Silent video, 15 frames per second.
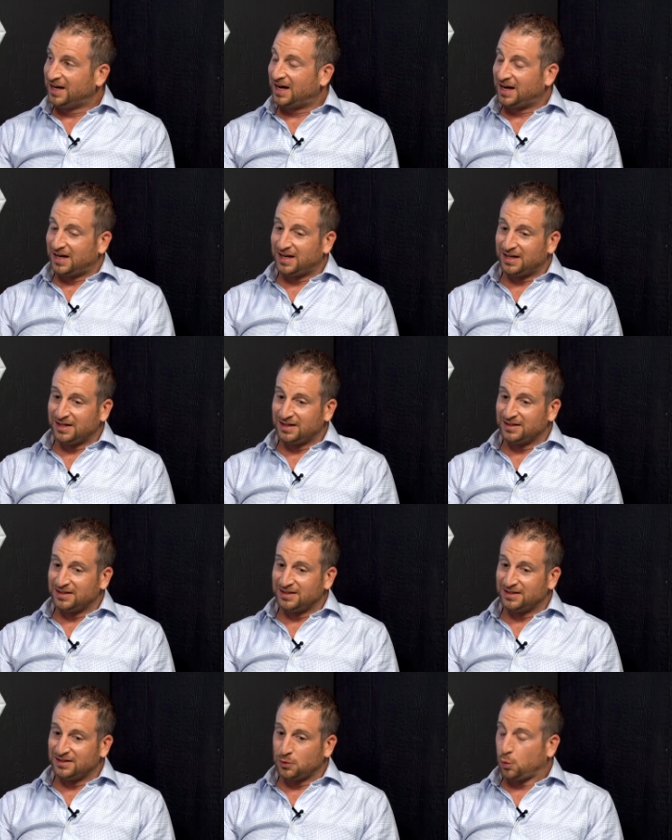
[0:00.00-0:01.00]

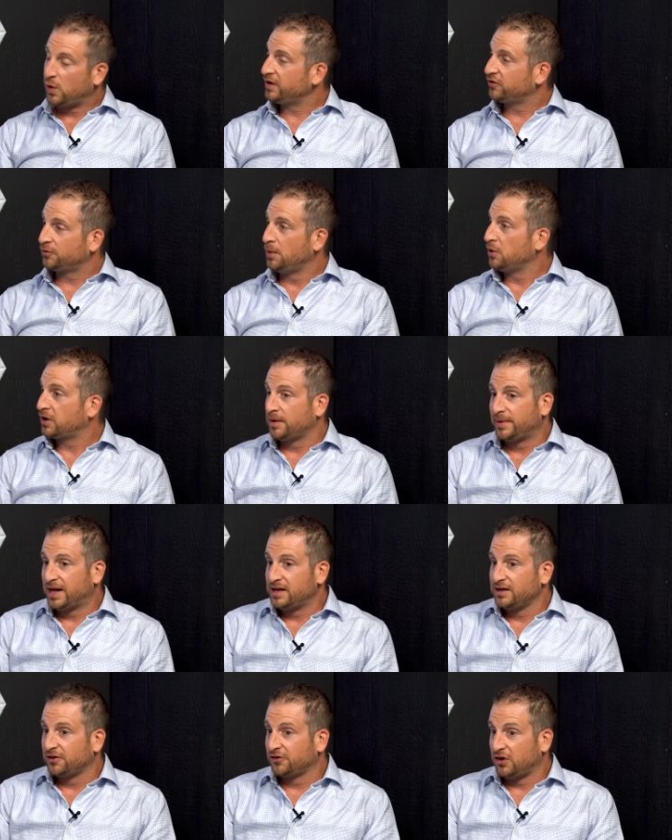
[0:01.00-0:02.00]
white smoke
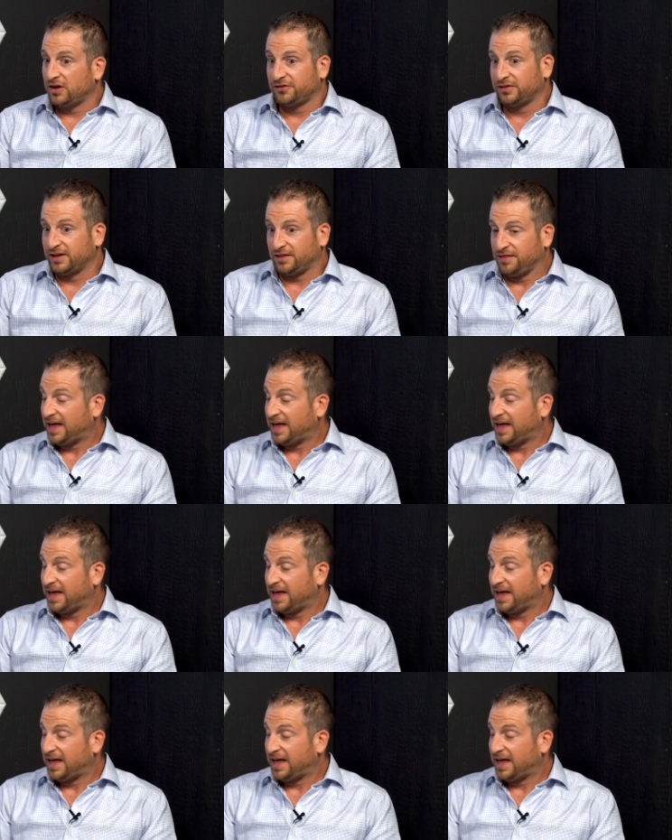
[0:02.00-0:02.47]
coming out of the exhaust,